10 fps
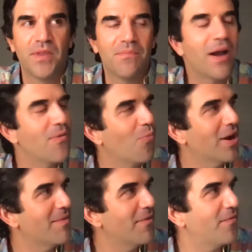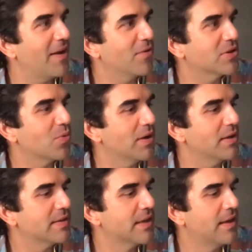my one of my favorites
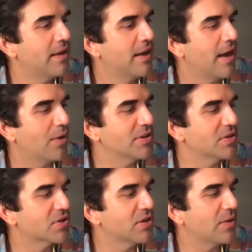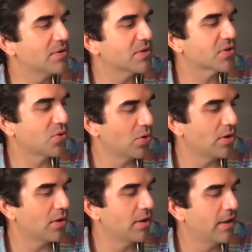was I was in I was in
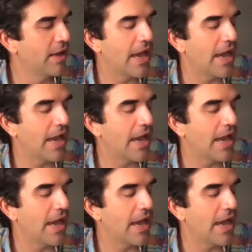school